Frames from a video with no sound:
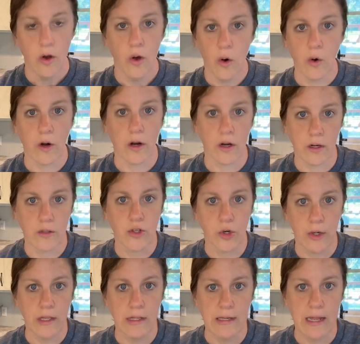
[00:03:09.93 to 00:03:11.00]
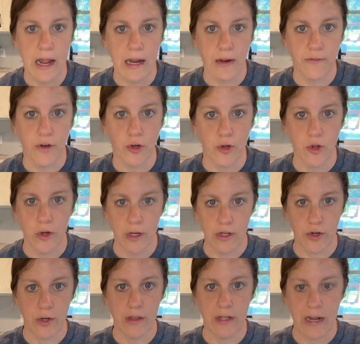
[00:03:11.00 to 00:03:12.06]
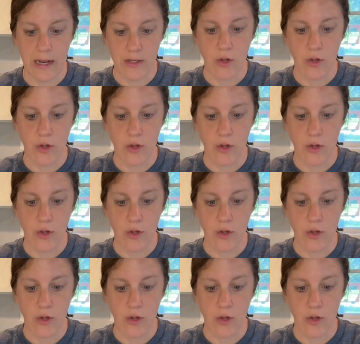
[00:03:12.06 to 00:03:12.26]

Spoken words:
or during the day if you're doing it during the day.